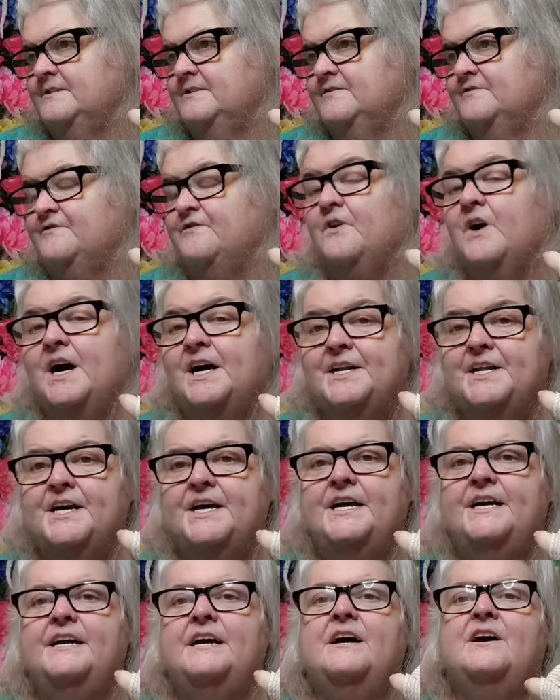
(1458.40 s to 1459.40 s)

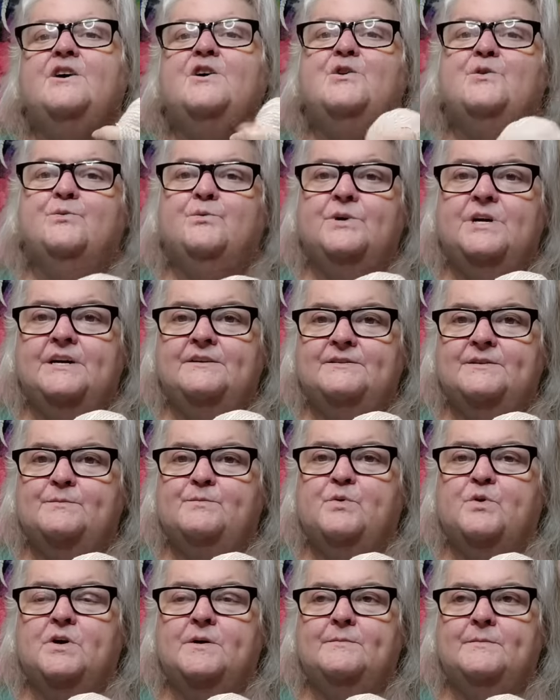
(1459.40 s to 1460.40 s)
Friday, we have an
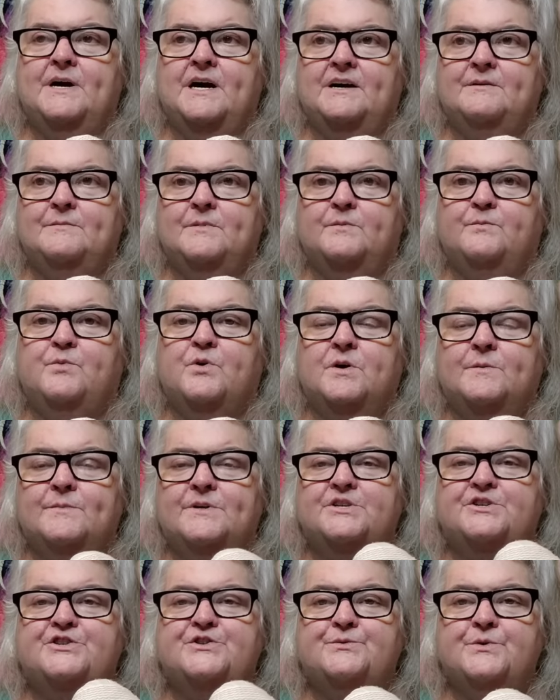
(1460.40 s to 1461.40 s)
appointment. I have an
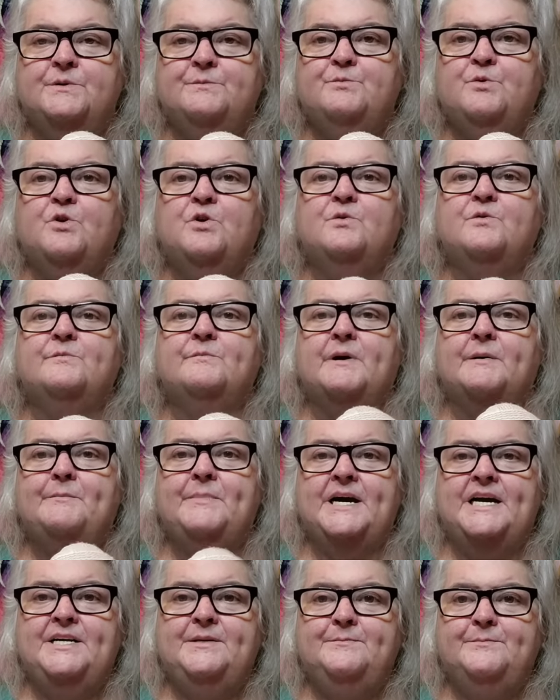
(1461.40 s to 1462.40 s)
appointment in Shreveport with my
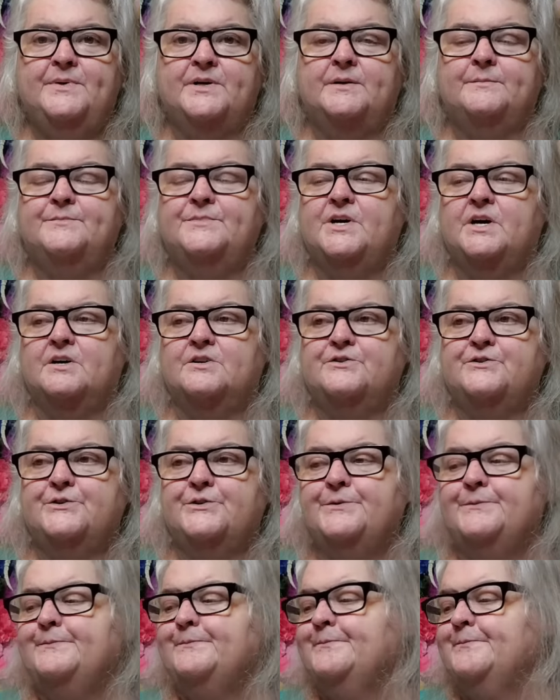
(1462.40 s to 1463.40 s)
pain pump
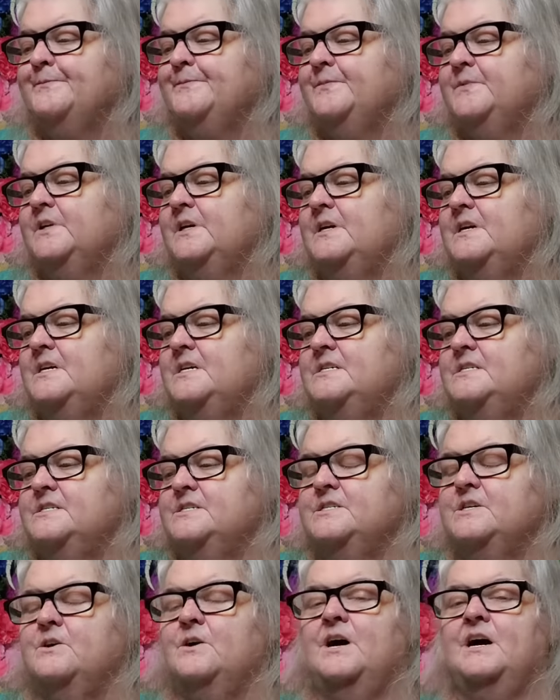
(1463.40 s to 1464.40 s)
doctor.
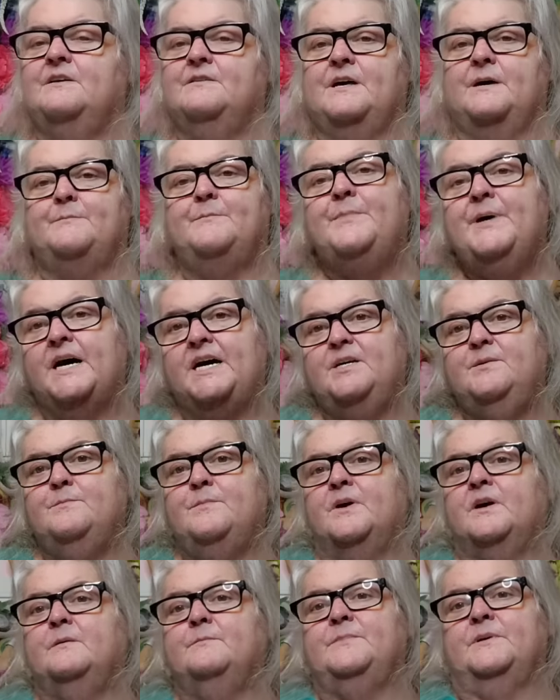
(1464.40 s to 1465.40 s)
So I have that pain
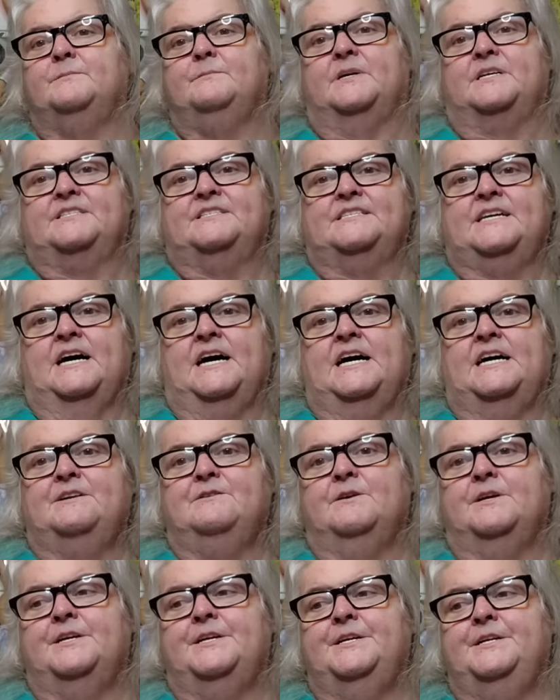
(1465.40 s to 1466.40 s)
pump in my side
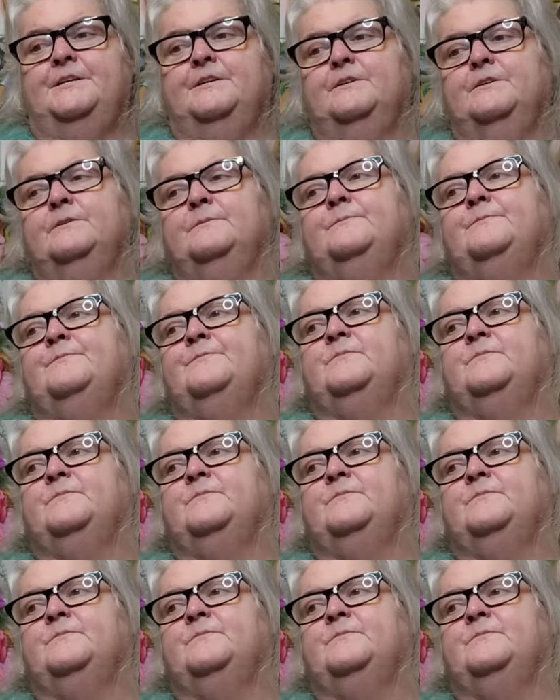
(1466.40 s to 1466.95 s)
right here.